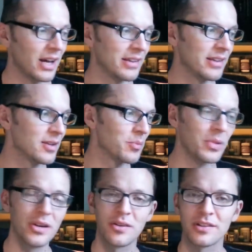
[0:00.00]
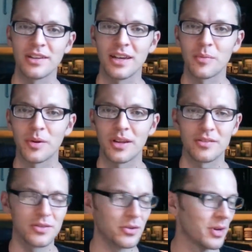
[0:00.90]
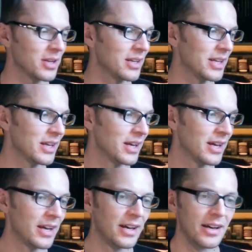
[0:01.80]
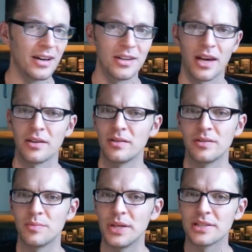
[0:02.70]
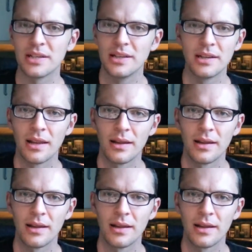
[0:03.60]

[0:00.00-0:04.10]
IDICBeer, I think I pronounced it correctly. He's basically